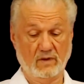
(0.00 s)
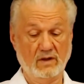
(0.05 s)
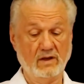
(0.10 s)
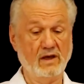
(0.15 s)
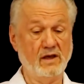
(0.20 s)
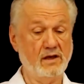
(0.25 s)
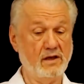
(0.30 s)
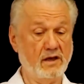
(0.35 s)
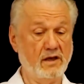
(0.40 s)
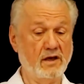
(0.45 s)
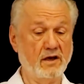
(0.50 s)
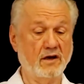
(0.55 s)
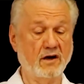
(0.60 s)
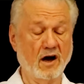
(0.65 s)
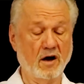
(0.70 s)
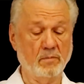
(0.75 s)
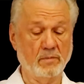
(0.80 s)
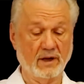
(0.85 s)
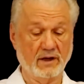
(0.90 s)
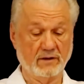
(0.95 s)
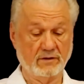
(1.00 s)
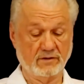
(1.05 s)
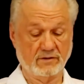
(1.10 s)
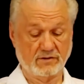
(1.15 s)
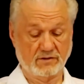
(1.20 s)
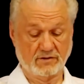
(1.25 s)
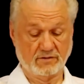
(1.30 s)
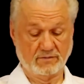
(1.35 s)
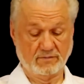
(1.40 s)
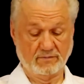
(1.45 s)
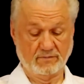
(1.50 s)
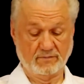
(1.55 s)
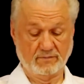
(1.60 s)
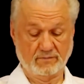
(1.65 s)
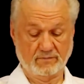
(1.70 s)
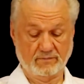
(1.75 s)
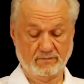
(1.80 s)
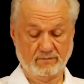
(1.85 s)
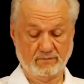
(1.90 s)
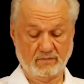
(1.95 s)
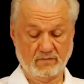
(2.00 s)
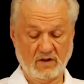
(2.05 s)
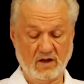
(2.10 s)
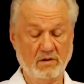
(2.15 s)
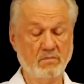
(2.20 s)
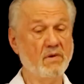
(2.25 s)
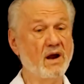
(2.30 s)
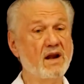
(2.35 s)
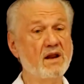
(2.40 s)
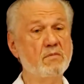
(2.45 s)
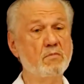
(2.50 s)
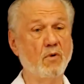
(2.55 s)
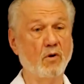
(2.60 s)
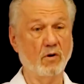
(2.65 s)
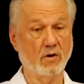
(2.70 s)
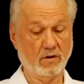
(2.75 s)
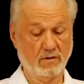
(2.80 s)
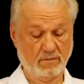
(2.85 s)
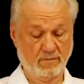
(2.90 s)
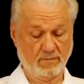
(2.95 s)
E.E. Cummings, and many more.